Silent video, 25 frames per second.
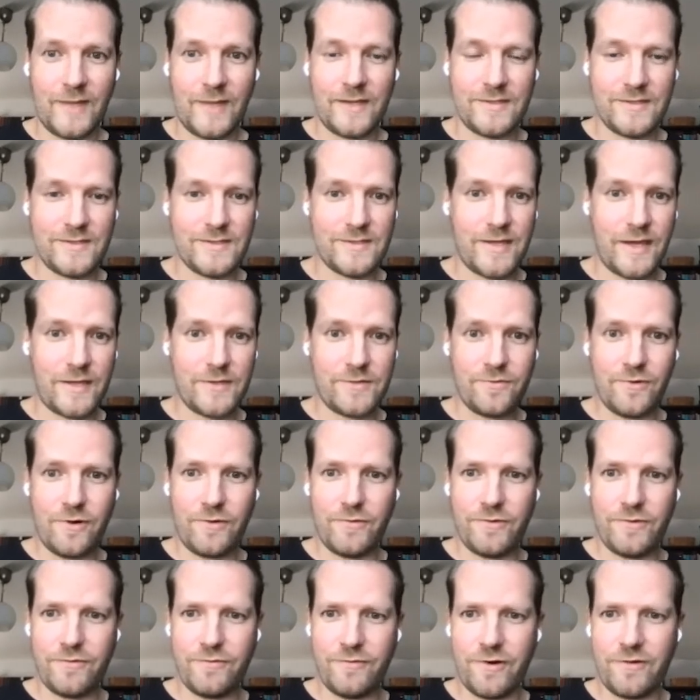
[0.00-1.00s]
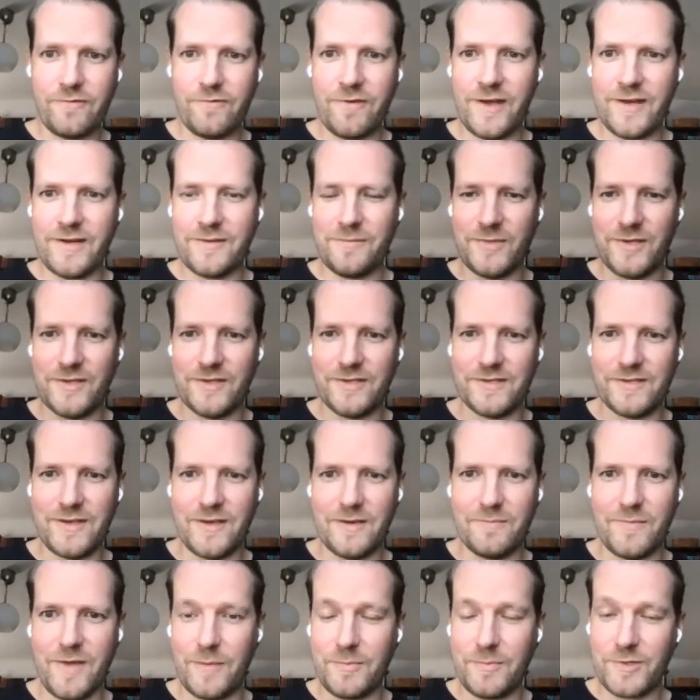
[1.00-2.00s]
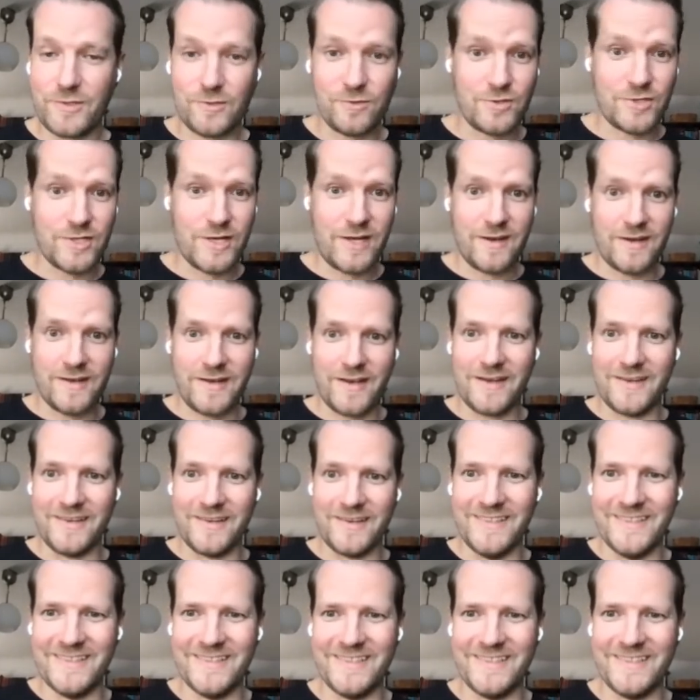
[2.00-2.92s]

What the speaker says: Thanks, Rory, for inviting me. I'm happy to chat again.